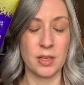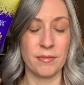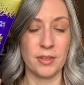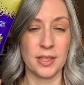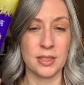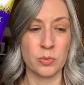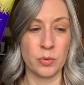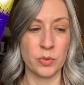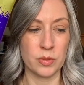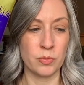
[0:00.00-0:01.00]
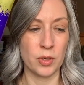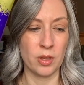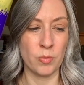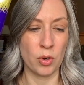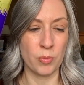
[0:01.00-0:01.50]
I feel like this one was one of the
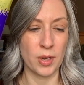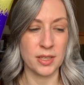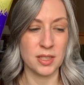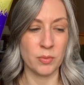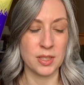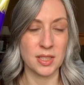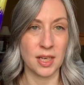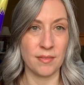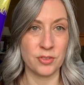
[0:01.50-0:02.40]
more pricey ones that I've